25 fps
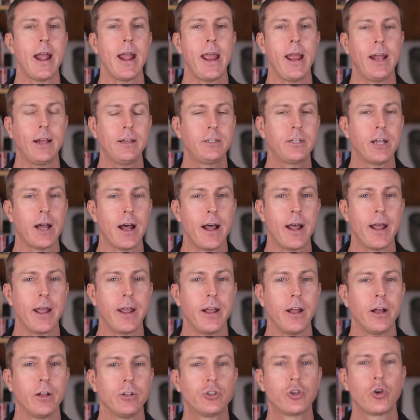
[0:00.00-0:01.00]

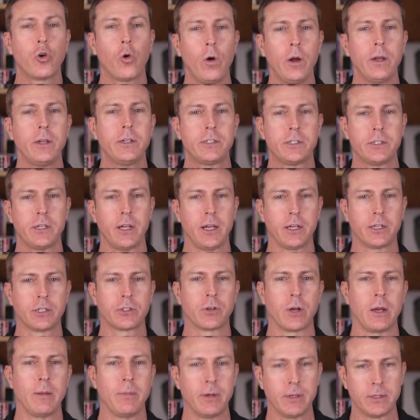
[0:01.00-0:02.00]
anti-choice
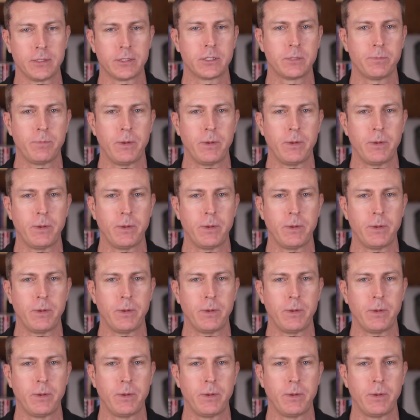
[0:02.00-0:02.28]
extremists.